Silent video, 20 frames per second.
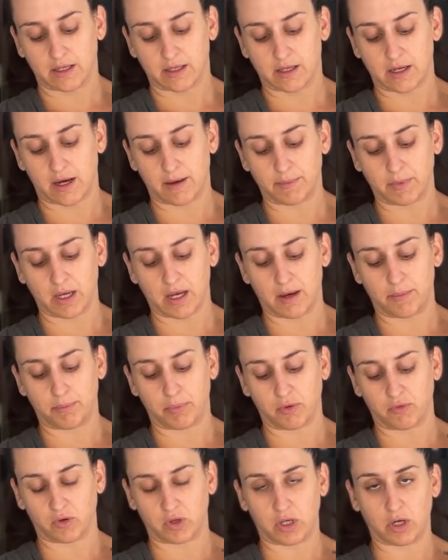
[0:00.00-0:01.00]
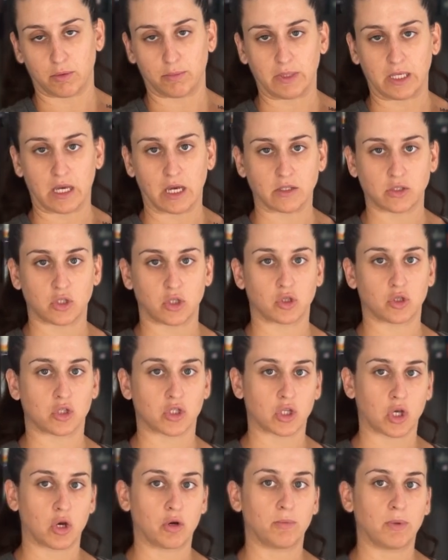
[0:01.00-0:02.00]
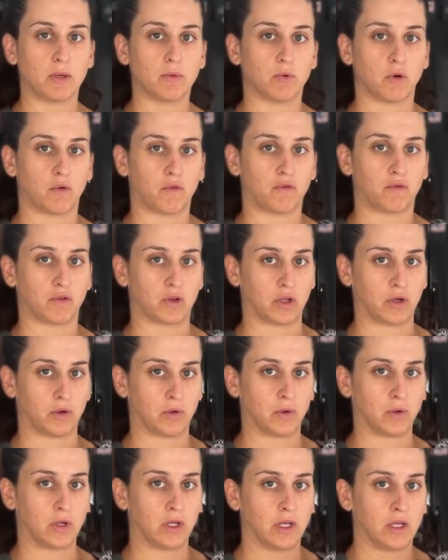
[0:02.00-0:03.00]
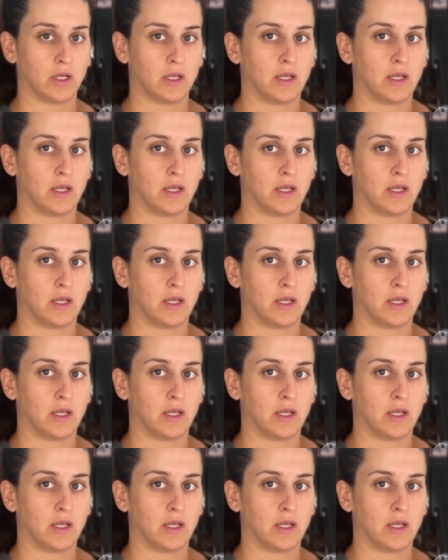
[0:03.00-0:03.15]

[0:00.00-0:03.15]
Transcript: coming up over here, because your Scoby will float.